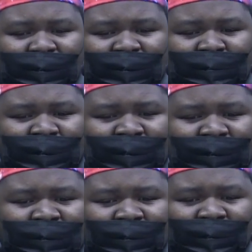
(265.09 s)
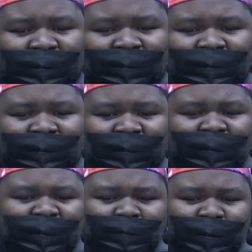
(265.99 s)
I mean,
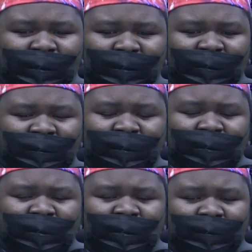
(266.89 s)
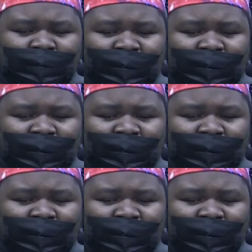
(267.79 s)
she's a bit controversial,